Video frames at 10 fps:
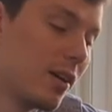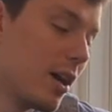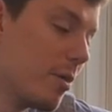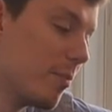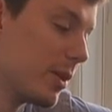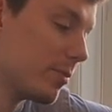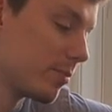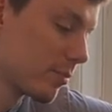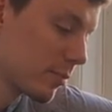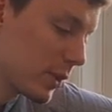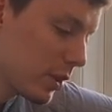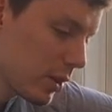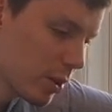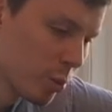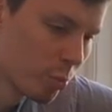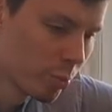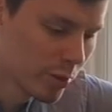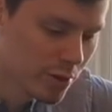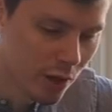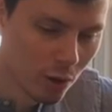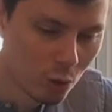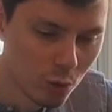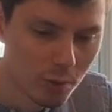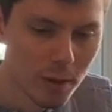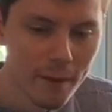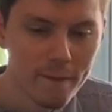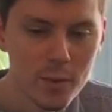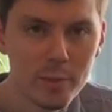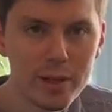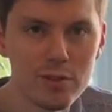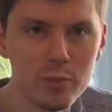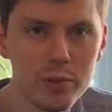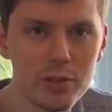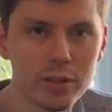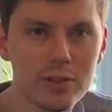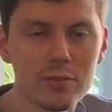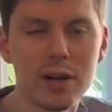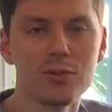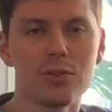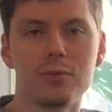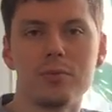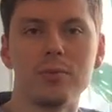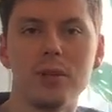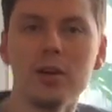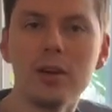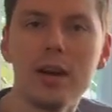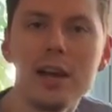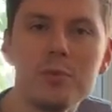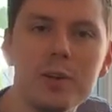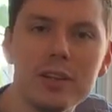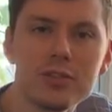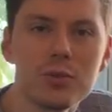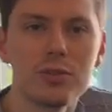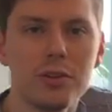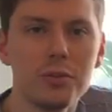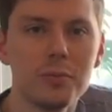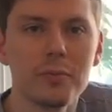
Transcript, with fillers: Um, but this whole piece of music, it's around eight minutes or so,